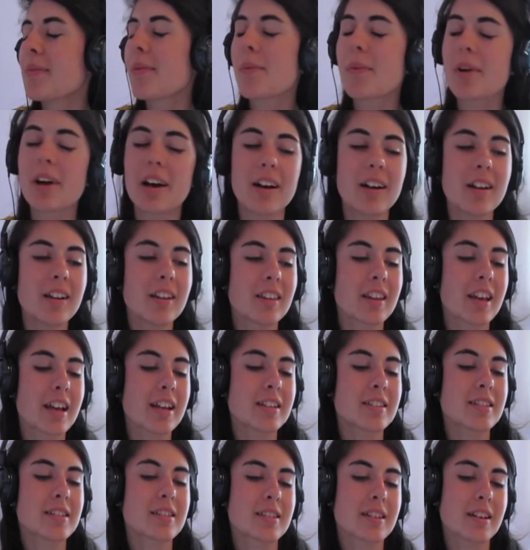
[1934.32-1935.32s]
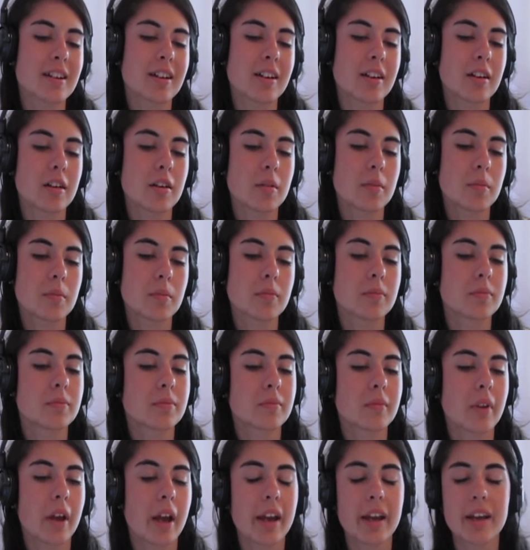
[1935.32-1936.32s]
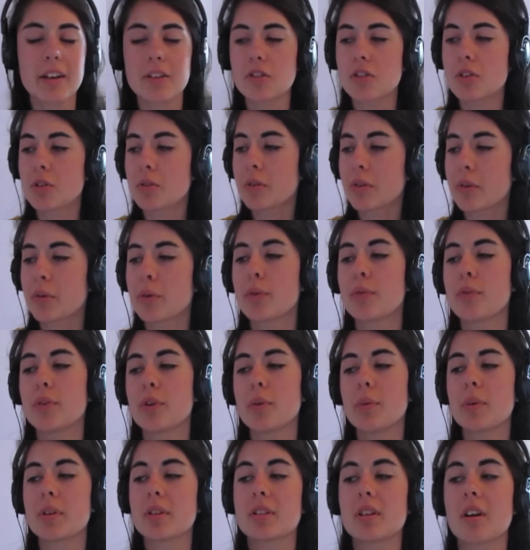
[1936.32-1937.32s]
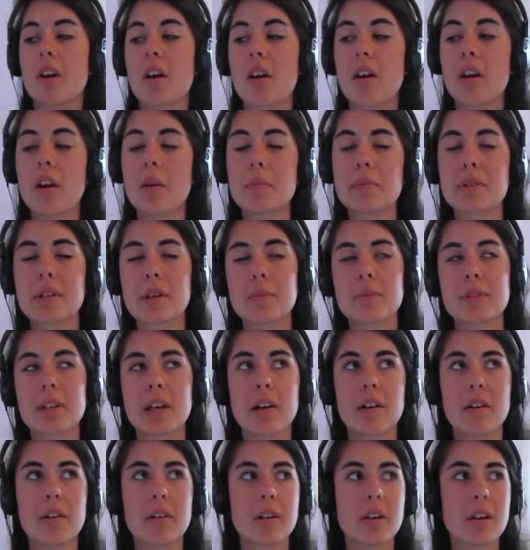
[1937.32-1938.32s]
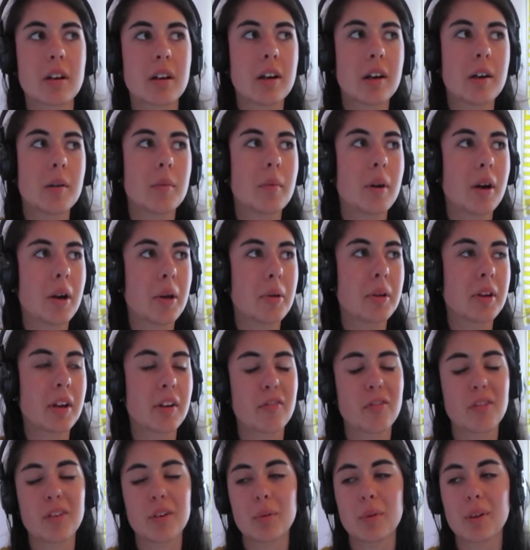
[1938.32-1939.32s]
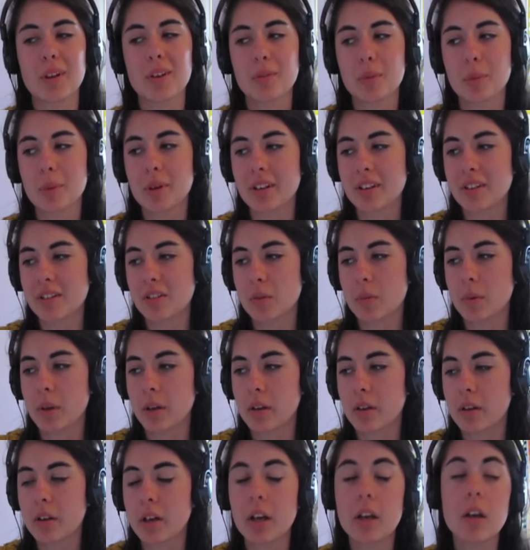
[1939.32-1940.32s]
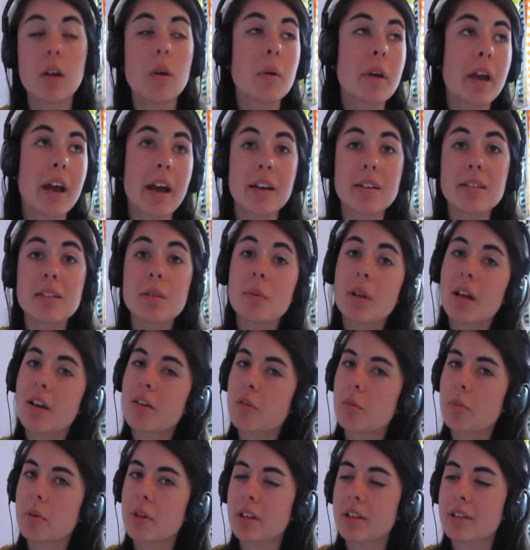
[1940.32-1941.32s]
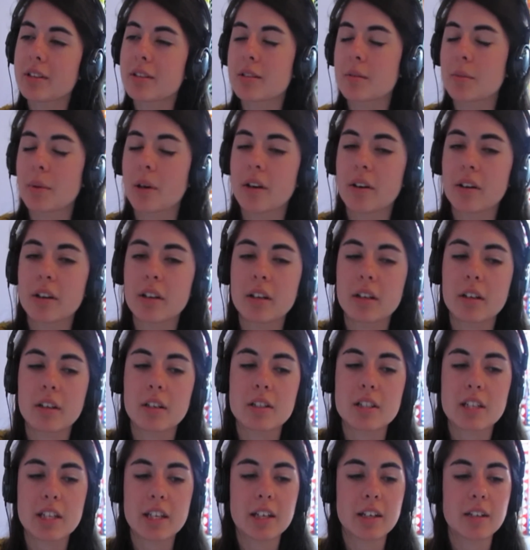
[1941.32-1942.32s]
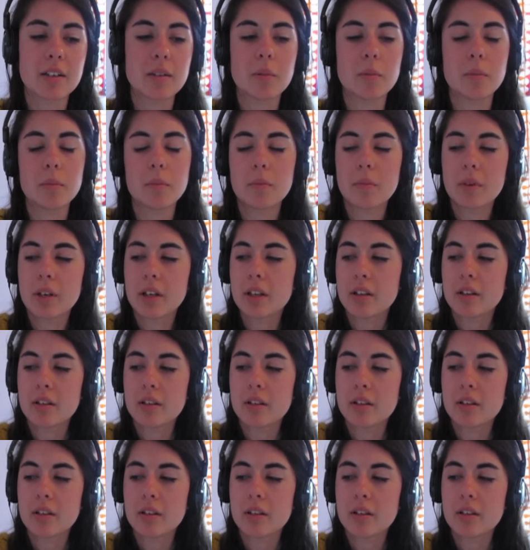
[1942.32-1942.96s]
Well, let's, I guess, do a little review once the Hunger Games comes out. I definitely will have opinions about it. I know Cassie will have opinions about it, and Dan might.